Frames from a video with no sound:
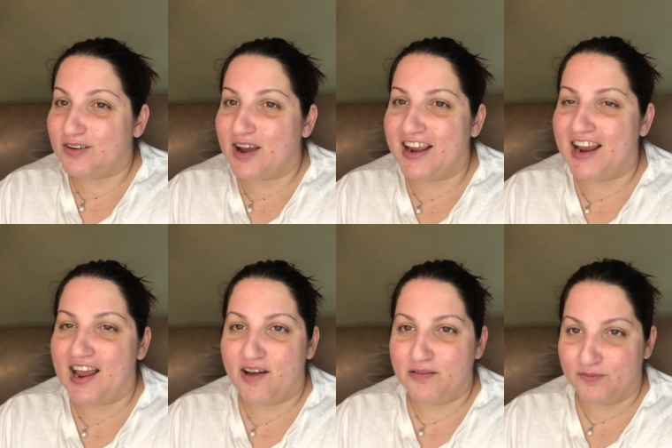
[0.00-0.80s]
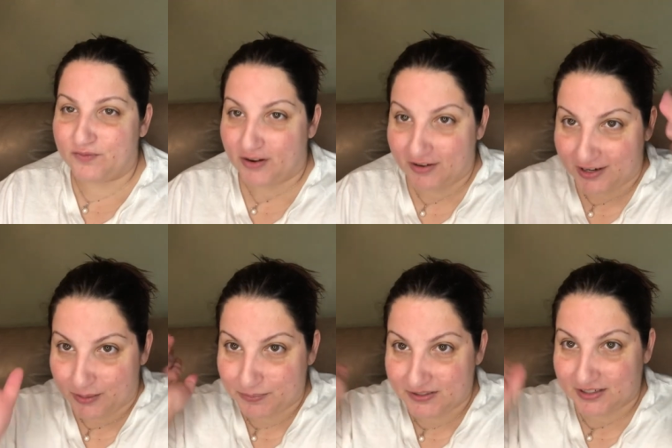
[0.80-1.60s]
So yeah, I haven't felt
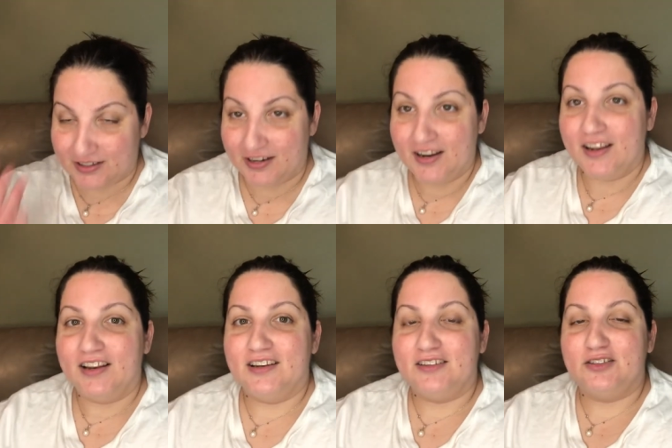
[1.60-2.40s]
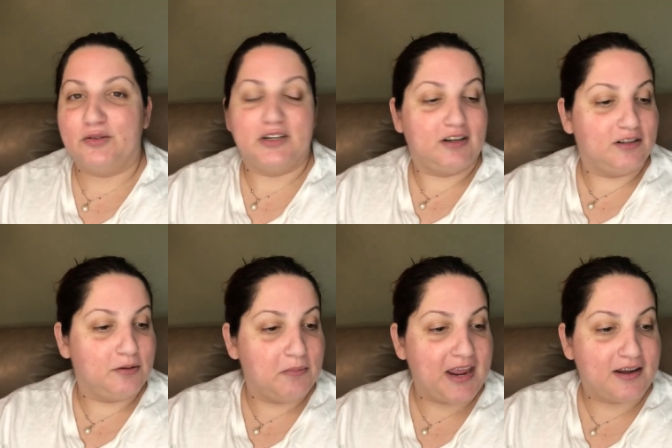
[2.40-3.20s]
up to doing all
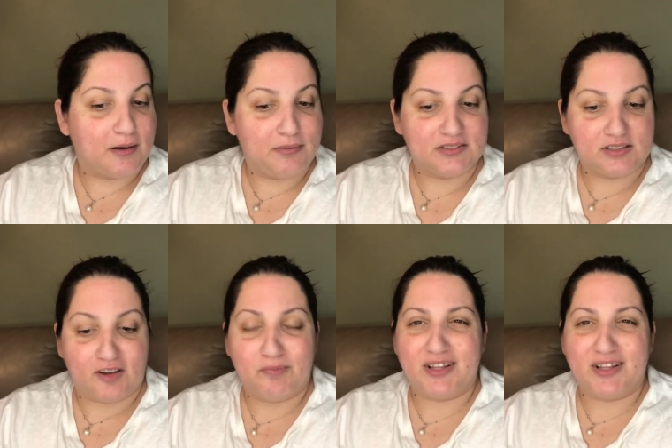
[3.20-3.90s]
the makeup and stuff.